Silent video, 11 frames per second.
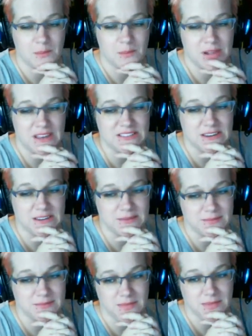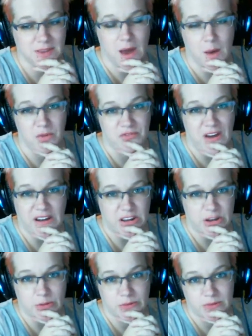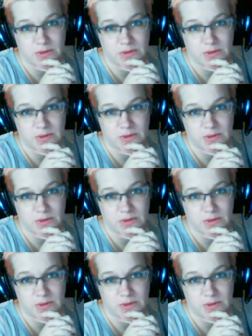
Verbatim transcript: Melissa, I will find you.